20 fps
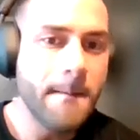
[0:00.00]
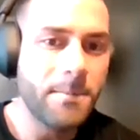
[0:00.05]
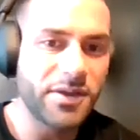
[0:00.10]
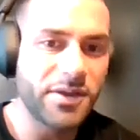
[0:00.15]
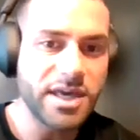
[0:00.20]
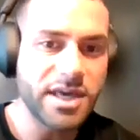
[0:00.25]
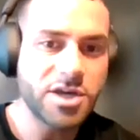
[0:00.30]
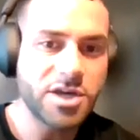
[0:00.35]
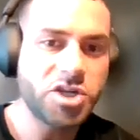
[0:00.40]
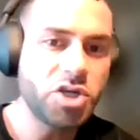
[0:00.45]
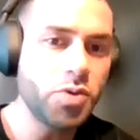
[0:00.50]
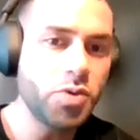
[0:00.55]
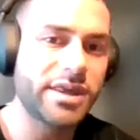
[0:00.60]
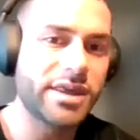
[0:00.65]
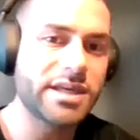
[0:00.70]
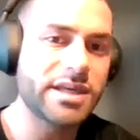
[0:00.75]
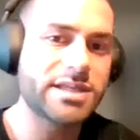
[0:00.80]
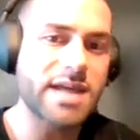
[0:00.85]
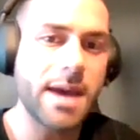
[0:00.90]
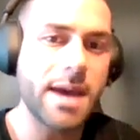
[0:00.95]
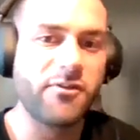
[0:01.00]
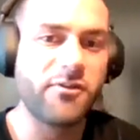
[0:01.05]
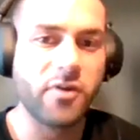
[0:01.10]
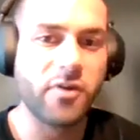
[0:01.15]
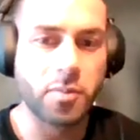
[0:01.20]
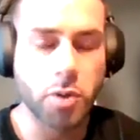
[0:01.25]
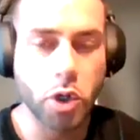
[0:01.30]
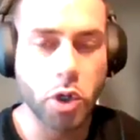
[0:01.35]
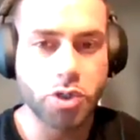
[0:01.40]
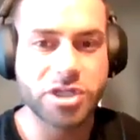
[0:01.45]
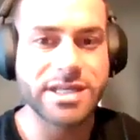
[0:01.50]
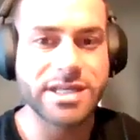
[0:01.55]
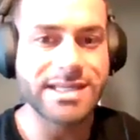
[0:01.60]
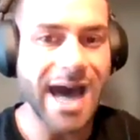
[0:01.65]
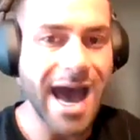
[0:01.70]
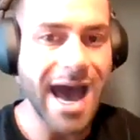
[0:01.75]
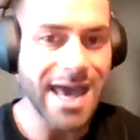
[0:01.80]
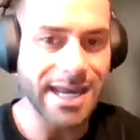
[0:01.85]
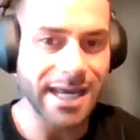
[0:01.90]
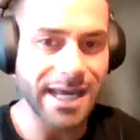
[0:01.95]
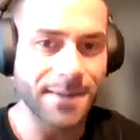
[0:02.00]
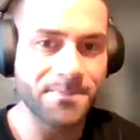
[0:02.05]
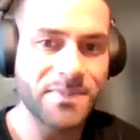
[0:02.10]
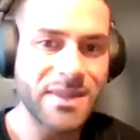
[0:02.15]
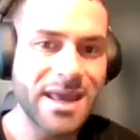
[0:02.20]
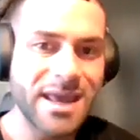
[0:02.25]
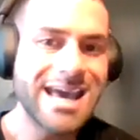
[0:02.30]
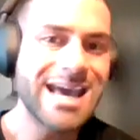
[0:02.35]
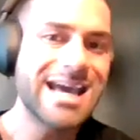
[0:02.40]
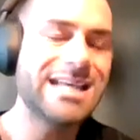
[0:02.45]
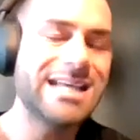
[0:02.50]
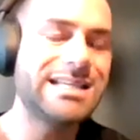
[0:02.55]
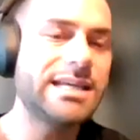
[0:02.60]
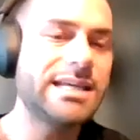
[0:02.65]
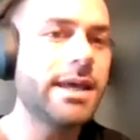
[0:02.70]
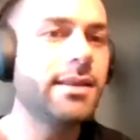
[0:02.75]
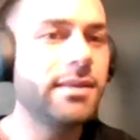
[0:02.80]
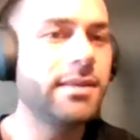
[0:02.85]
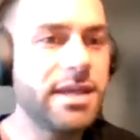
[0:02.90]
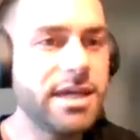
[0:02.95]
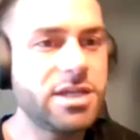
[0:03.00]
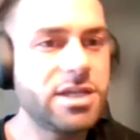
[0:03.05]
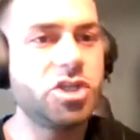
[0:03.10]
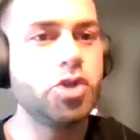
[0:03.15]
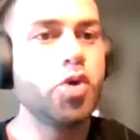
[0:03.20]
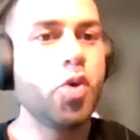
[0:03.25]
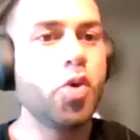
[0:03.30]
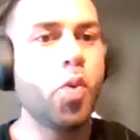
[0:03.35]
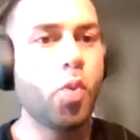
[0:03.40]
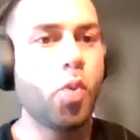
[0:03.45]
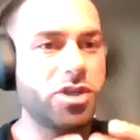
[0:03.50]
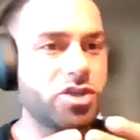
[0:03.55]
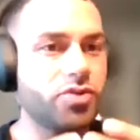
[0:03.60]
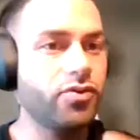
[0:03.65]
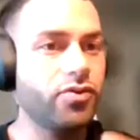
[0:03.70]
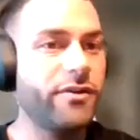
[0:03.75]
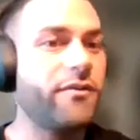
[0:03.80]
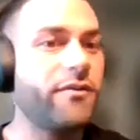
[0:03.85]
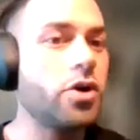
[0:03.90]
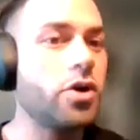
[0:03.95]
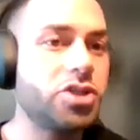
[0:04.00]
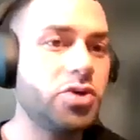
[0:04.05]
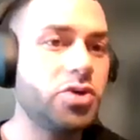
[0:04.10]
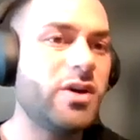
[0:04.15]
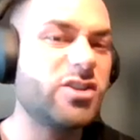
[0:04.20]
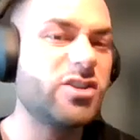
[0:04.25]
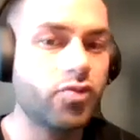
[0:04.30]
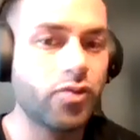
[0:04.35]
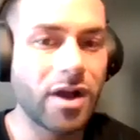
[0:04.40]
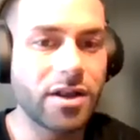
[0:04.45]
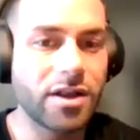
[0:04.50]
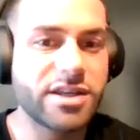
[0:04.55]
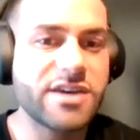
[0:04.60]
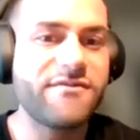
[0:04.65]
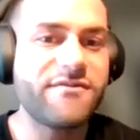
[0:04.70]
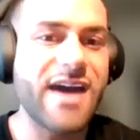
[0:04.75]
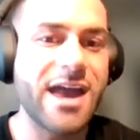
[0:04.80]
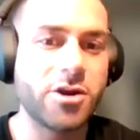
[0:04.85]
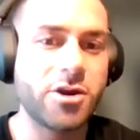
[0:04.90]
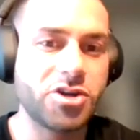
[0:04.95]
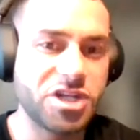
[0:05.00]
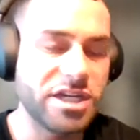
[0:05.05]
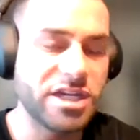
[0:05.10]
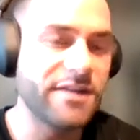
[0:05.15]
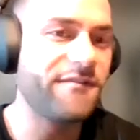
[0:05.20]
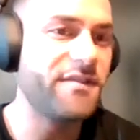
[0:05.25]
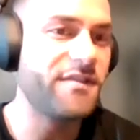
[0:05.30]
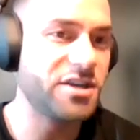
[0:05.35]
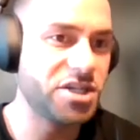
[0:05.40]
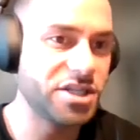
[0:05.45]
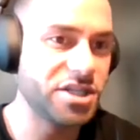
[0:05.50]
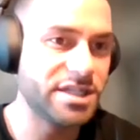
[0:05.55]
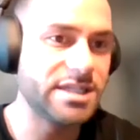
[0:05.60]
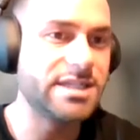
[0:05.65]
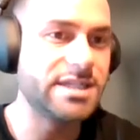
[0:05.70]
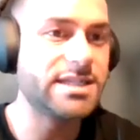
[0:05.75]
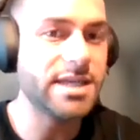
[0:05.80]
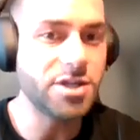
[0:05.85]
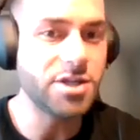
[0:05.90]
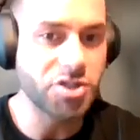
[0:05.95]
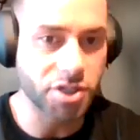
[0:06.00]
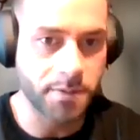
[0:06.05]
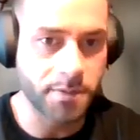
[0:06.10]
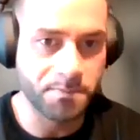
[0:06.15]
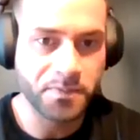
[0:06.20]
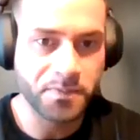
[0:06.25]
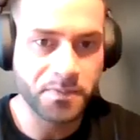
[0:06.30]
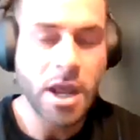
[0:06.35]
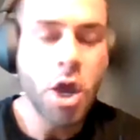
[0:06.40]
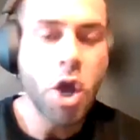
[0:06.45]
But the issue with this type of approach to dieting is it can lead to what's referred to as relative energy deficiency syndrome,